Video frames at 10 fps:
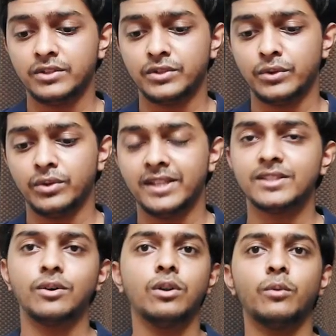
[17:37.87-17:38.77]
So
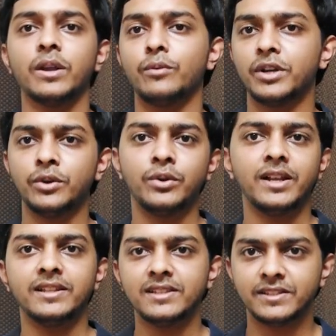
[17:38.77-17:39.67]
that's all what I wanted to
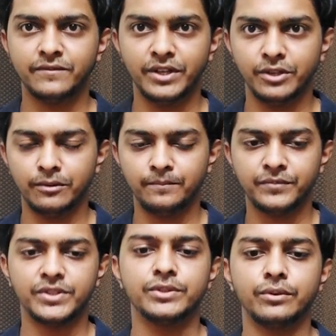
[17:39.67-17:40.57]
tell in this video.
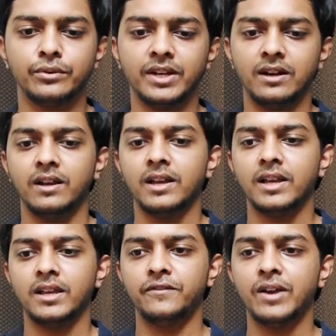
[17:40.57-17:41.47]
So yeah,
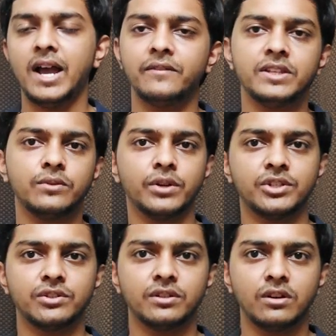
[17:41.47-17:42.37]
if you have any
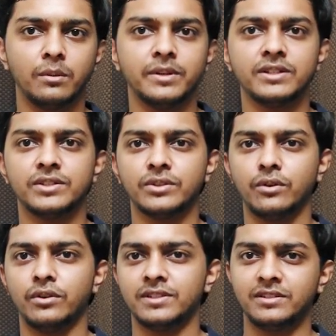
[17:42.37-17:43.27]
question, comments
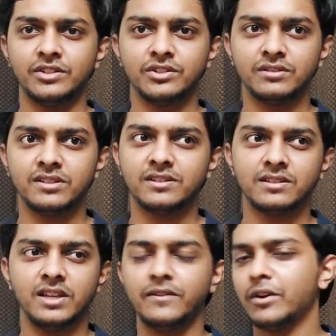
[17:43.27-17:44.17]
or suggestion,
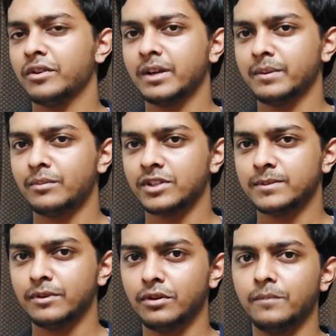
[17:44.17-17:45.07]
just leave down in the comment
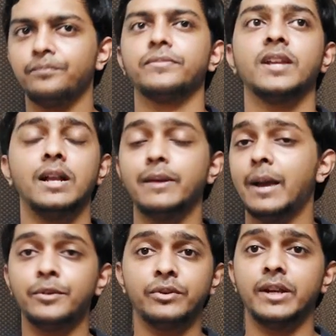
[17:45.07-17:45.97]
box below. I'll be
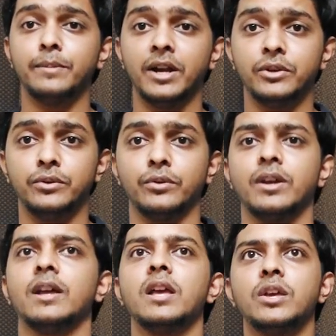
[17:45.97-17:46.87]
happy to get back to you.
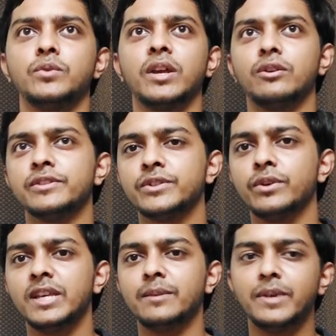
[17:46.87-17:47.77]
You can
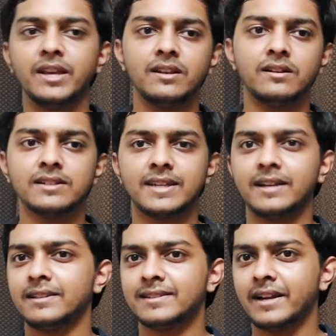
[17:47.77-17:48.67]
also email us
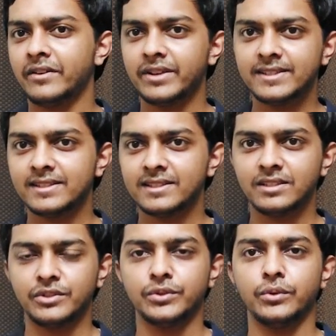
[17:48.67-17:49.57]
at this
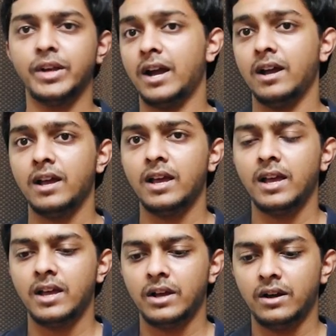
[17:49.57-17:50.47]
address. So yeah,
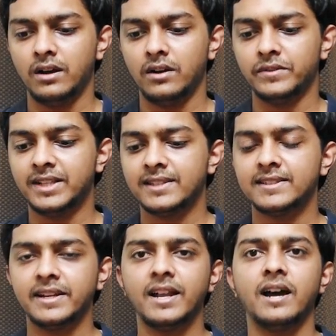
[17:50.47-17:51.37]
uh, with that
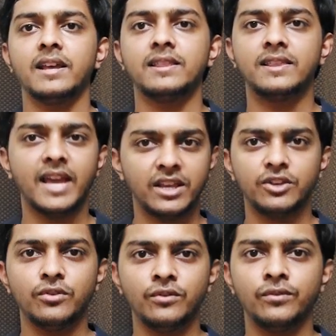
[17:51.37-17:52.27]
said, I
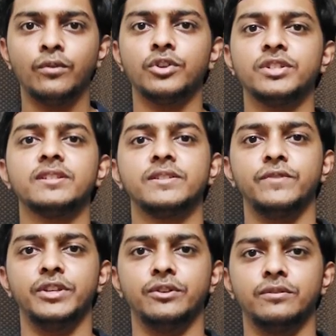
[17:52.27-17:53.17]
thank you for watching this
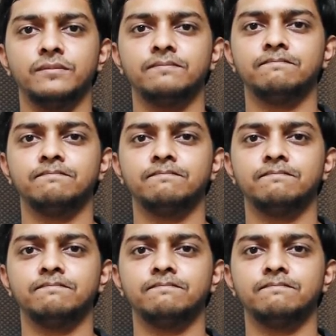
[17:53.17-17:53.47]
video.